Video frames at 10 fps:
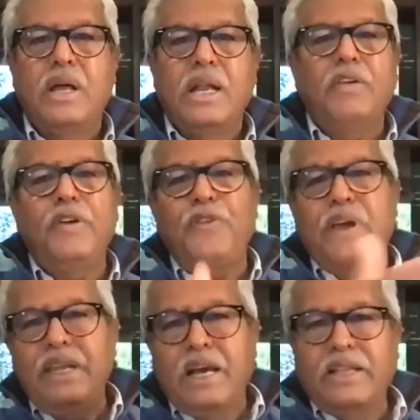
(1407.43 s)
Now, if
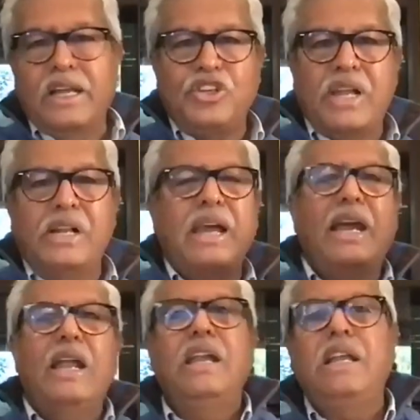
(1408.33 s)
any other channel like
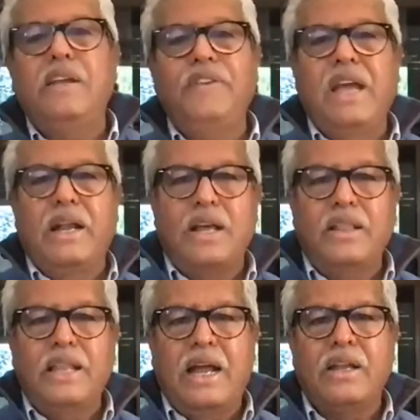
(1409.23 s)
NDTV had
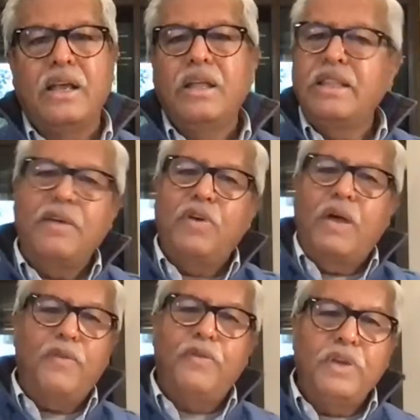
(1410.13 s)
done that, they would
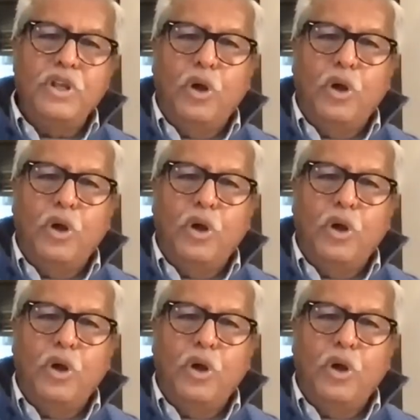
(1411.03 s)
have,